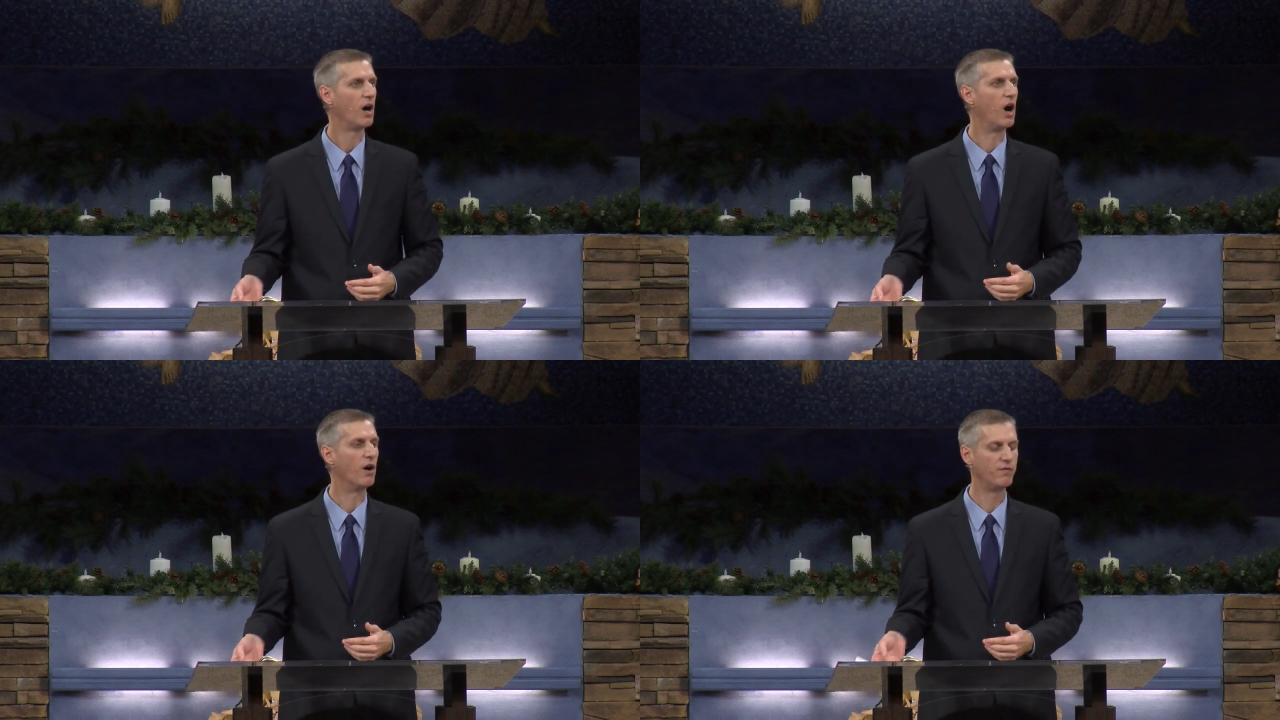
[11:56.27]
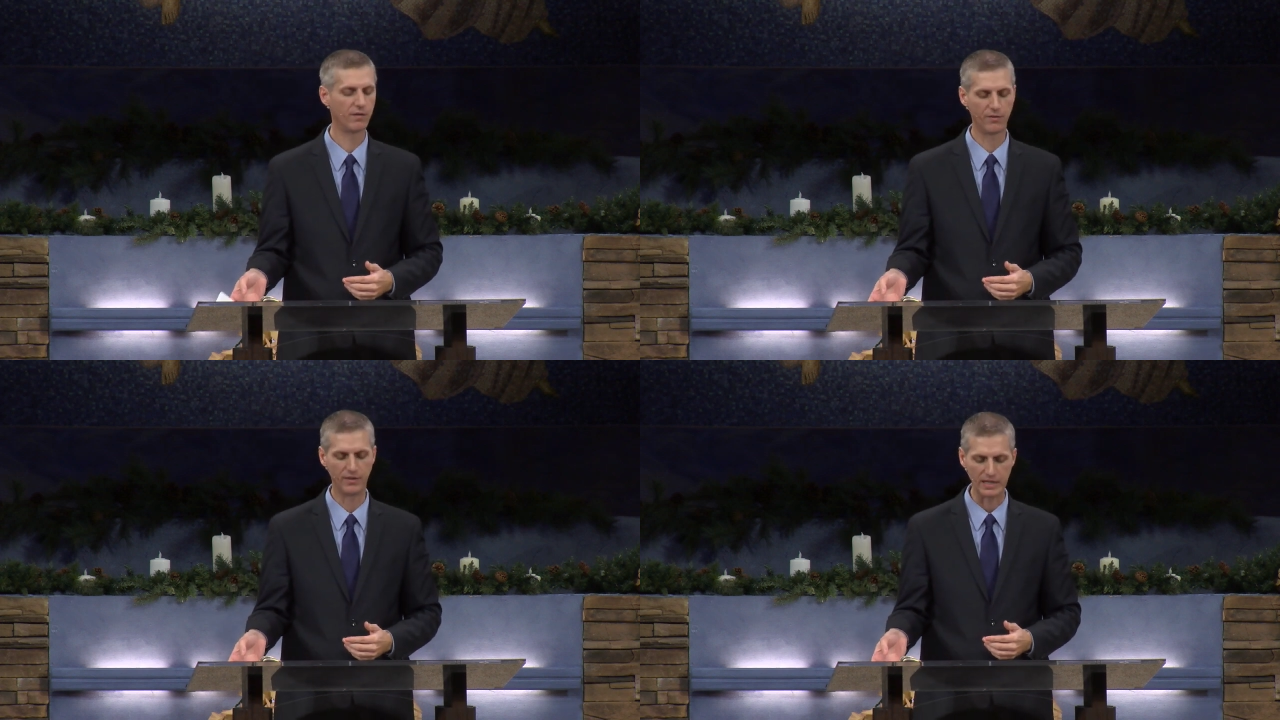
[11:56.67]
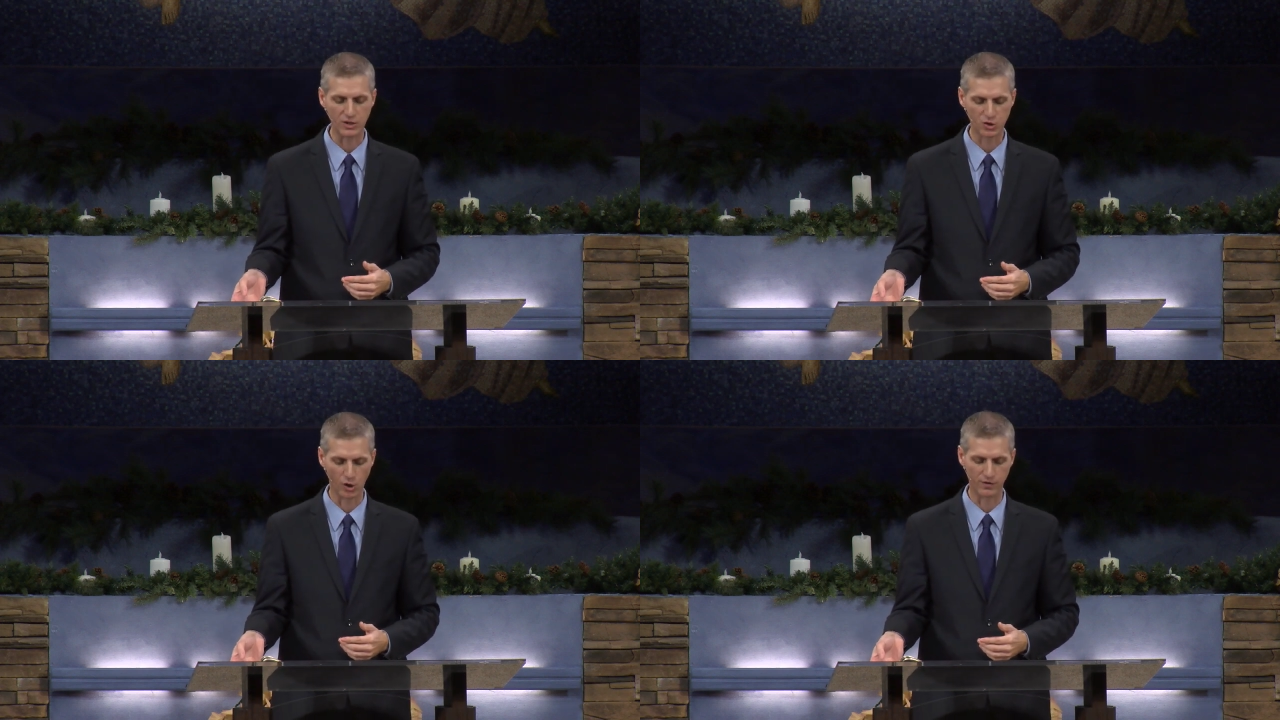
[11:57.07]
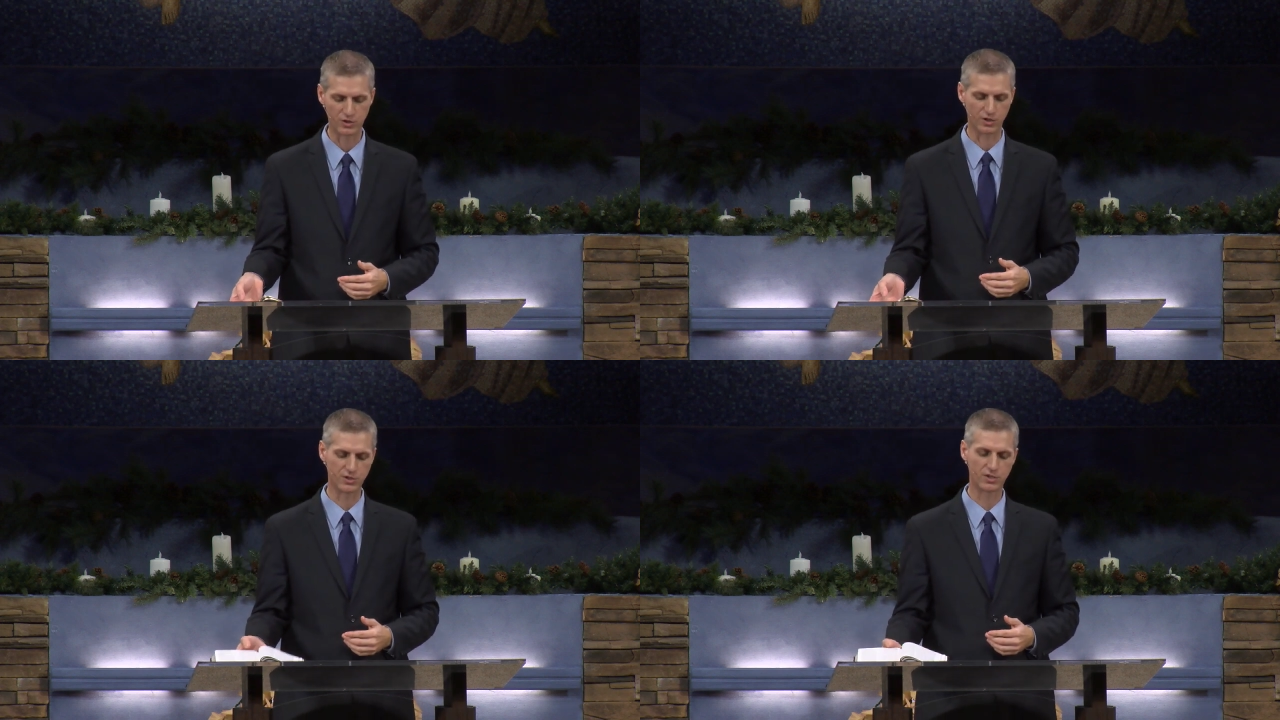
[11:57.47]
of the
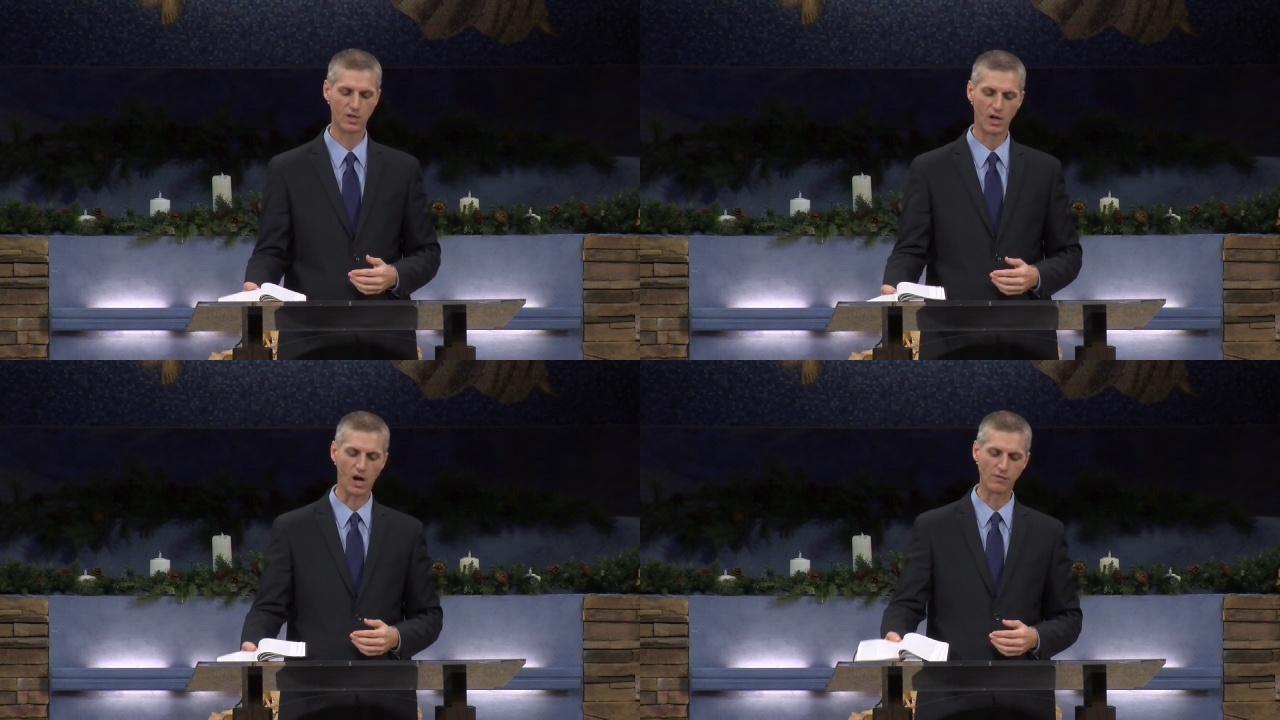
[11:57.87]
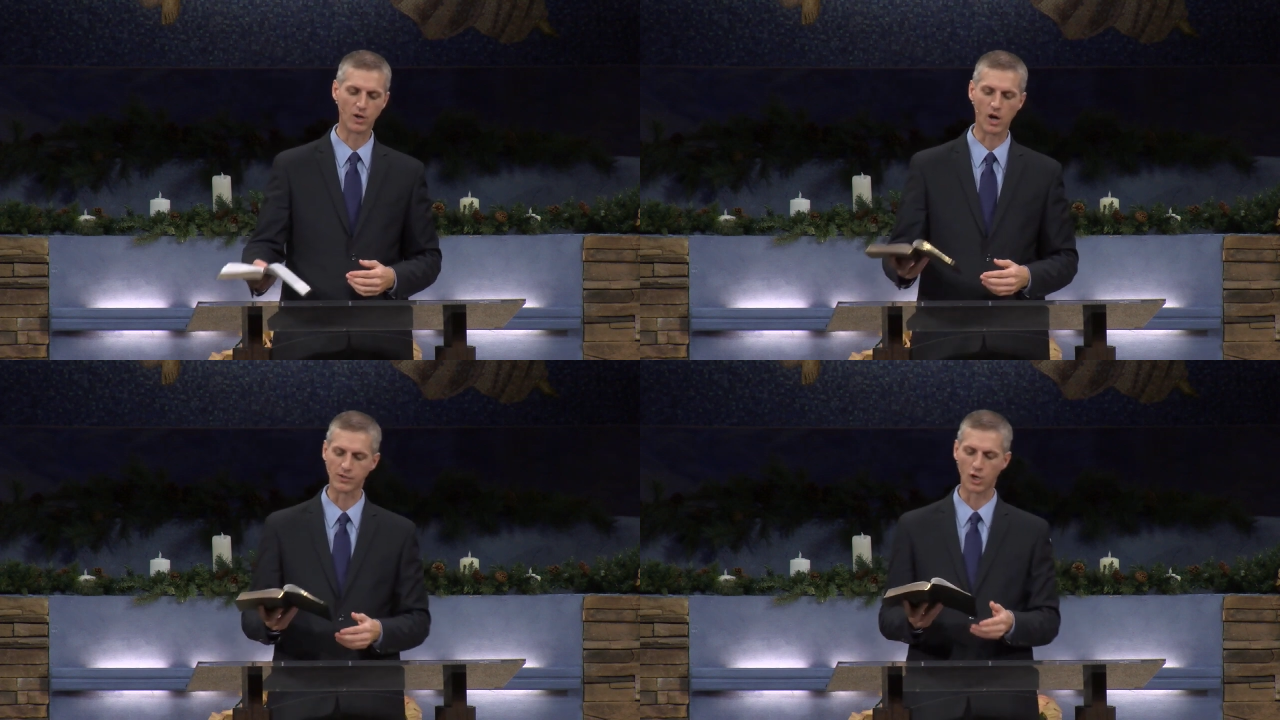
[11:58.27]
services of God.